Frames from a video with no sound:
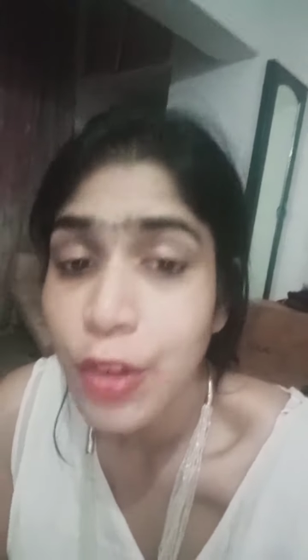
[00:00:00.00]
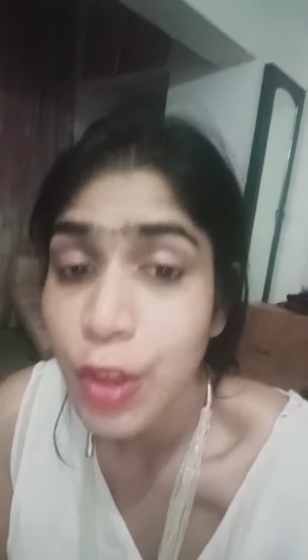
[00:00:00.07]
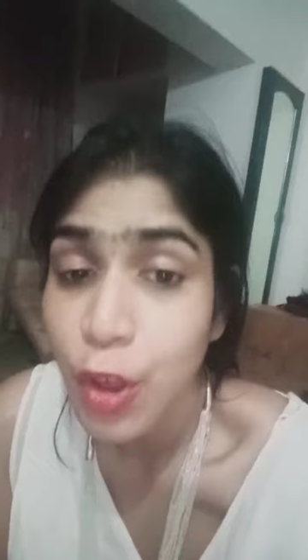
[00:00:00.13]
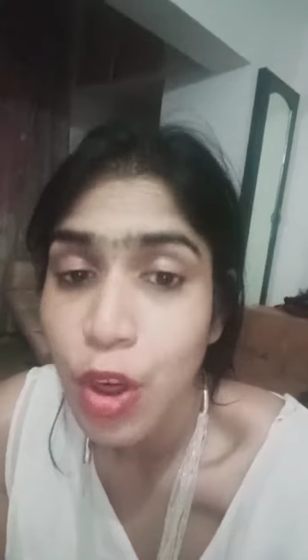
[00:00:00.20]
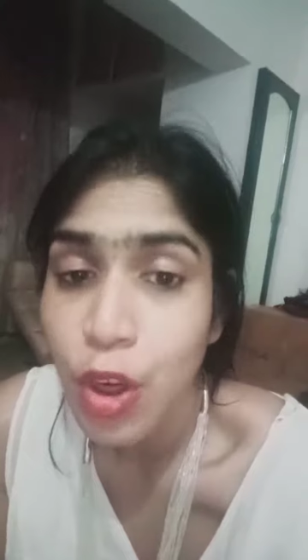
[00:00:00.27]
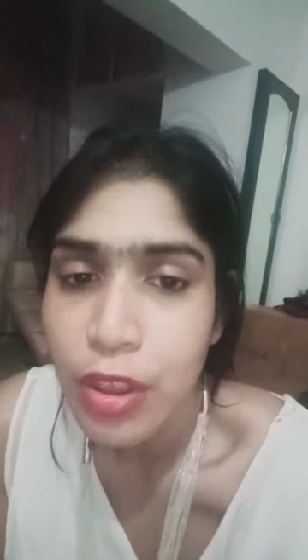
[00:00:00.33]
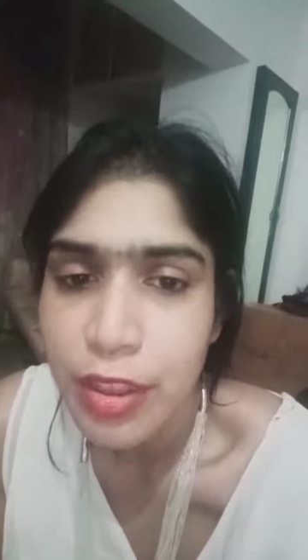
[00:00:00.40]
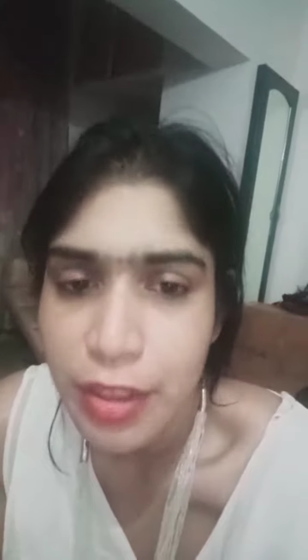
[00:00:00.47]

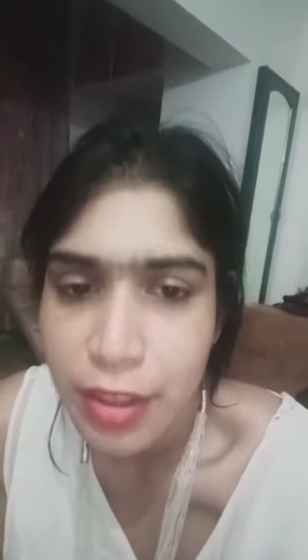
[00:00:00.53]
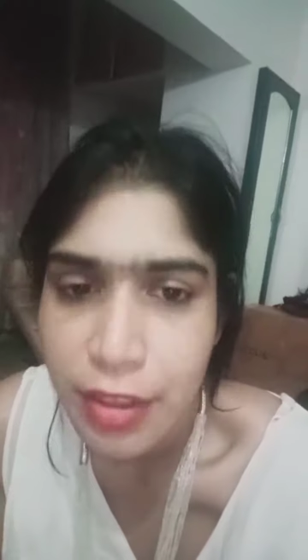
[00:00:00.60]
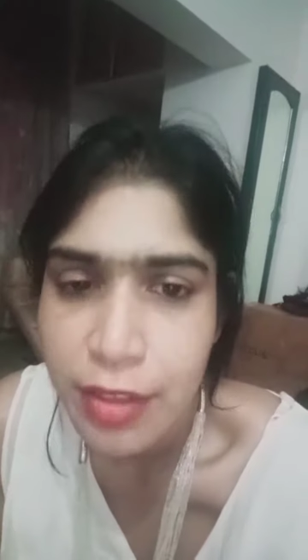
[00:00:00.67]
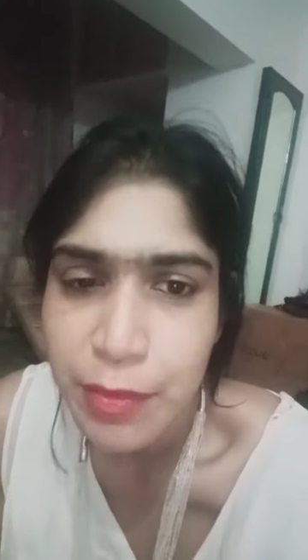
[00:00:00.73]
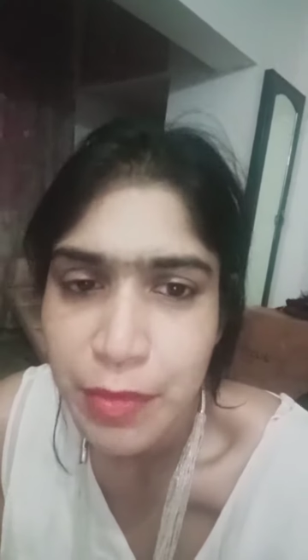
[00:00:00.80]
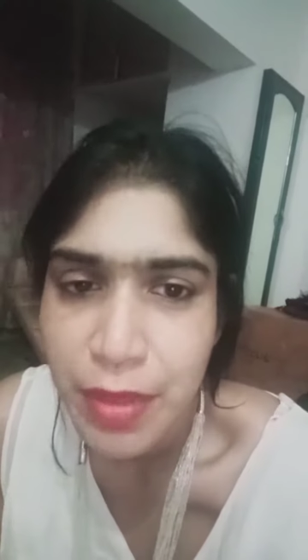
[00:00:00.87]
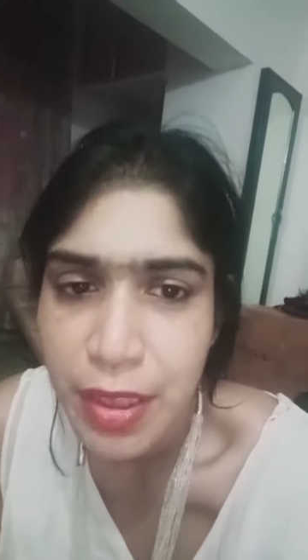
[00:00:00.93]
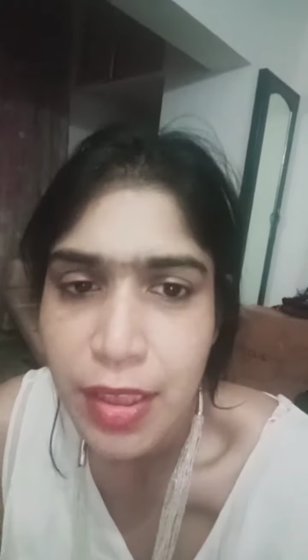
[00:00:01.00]
recorded
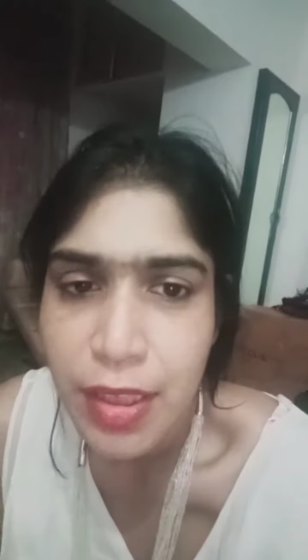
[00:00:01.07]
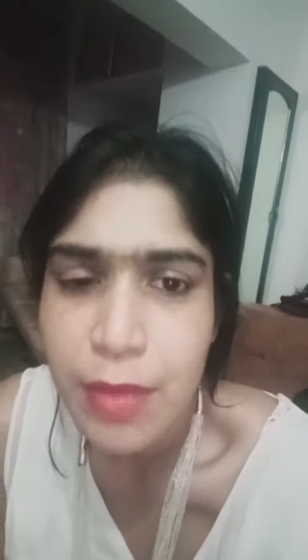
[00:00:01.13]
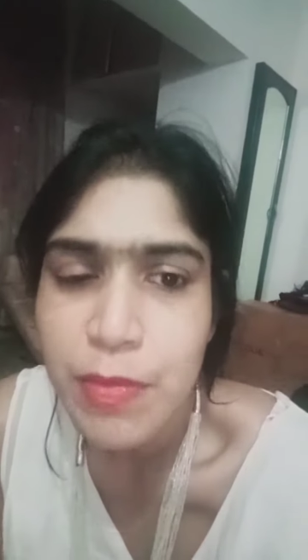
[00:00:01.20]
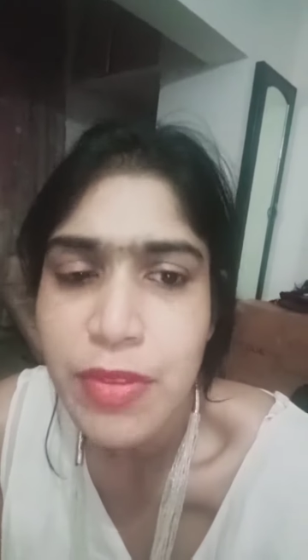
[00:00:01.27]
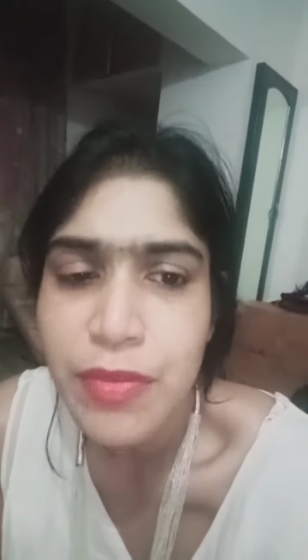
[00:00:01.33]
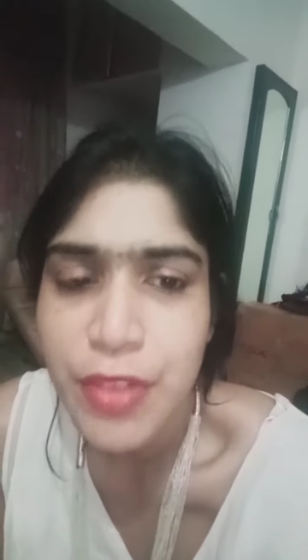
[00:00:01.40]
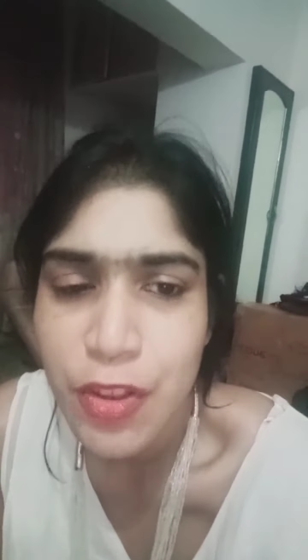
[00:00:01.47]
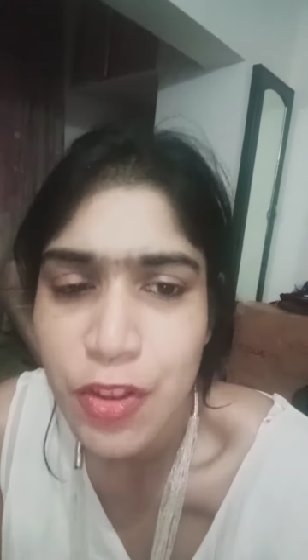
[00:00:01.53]
my
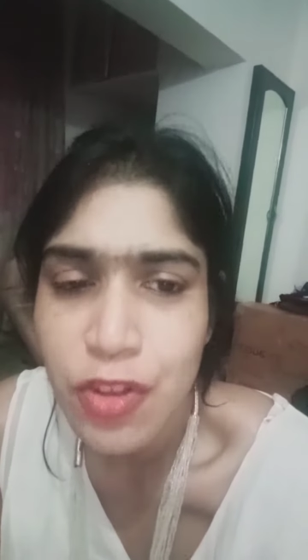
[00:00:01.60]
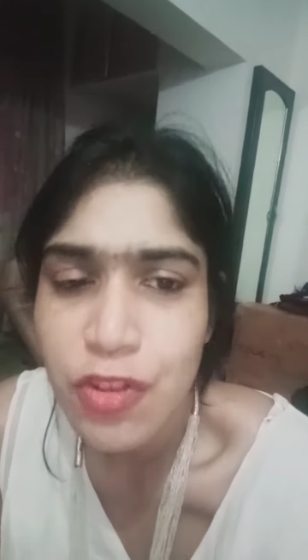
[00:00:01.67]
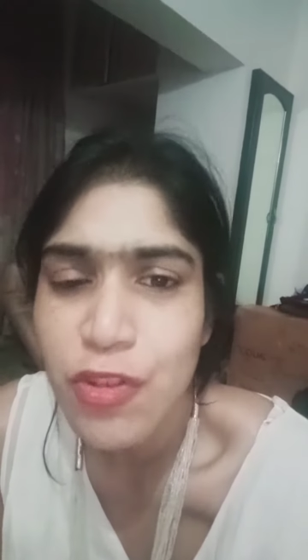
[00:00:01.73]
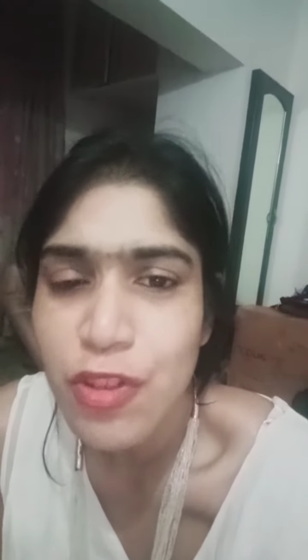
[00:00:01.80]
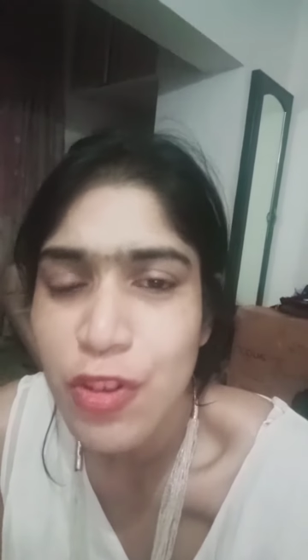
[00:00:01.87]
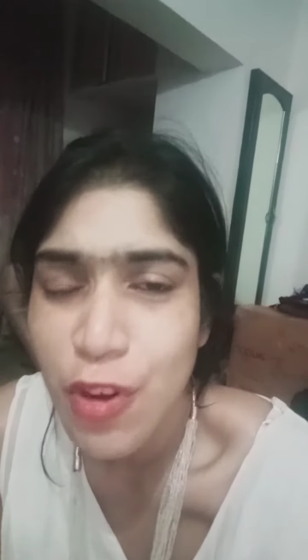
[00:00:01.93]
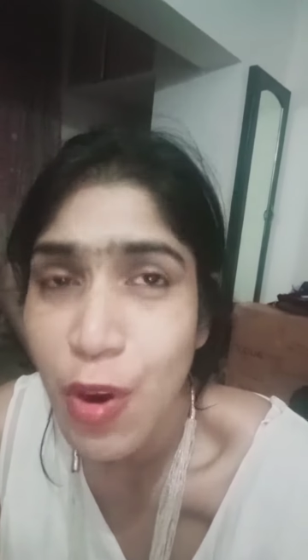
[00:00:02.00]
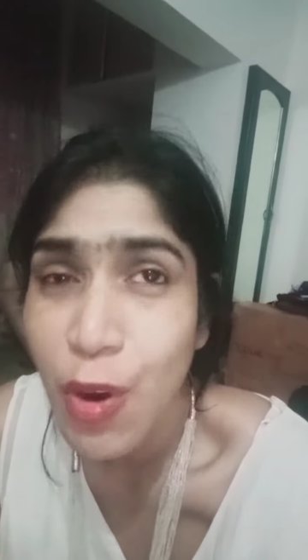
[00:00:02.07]

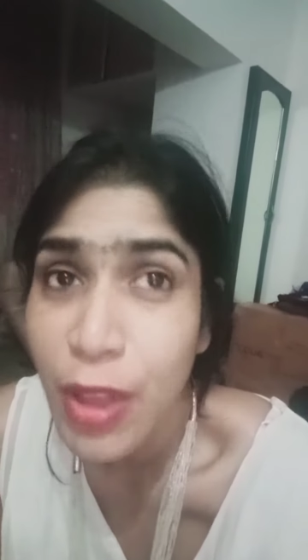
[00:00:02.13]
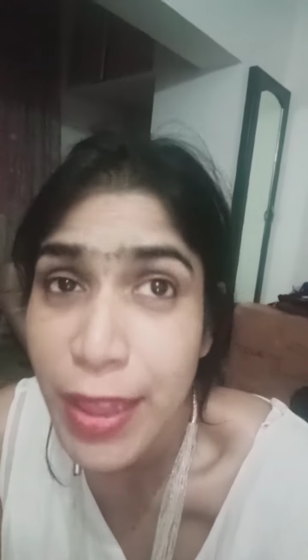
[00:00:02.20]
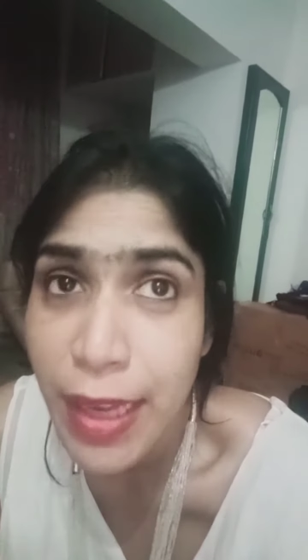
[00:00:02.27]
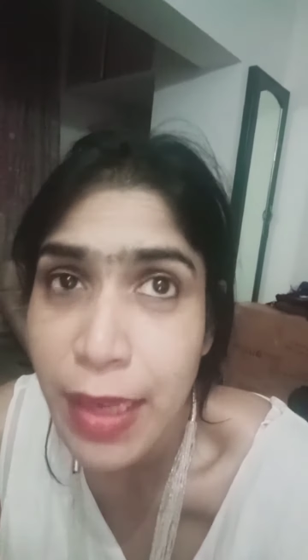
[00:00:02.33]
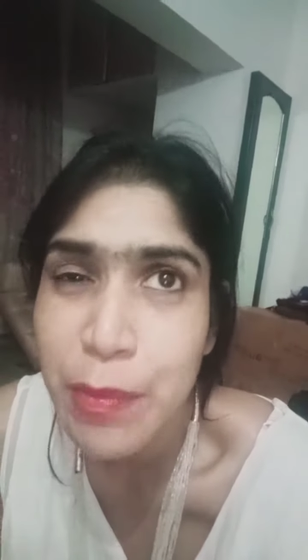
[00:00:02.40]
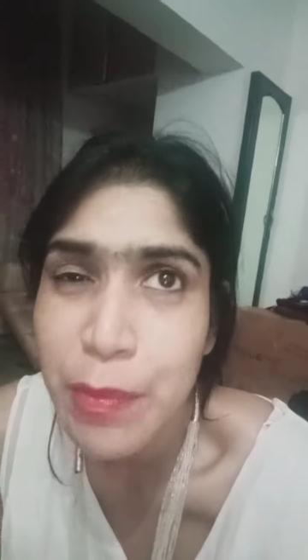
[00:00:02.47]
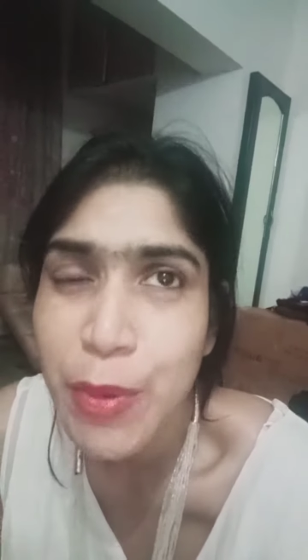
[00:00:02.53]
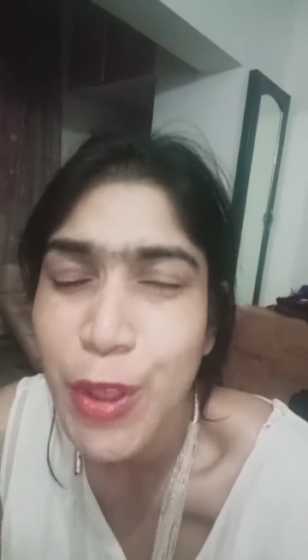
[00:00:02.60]
observations on
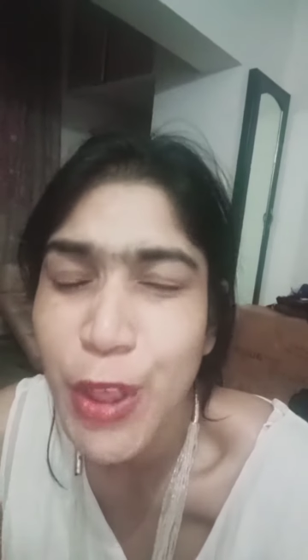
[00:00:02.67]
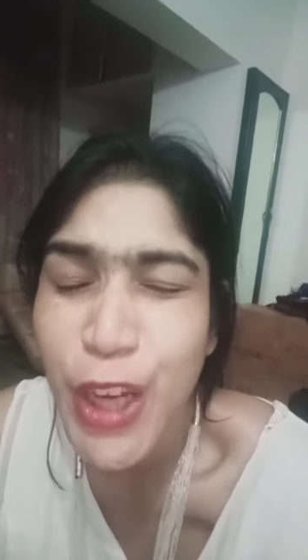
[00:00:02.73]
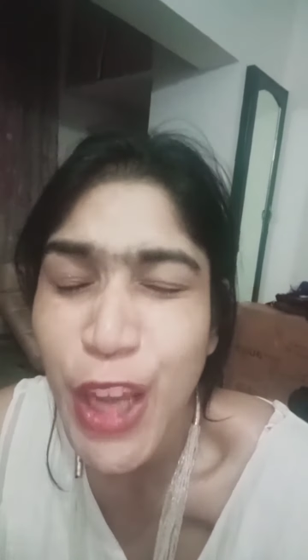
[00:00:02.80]
that book.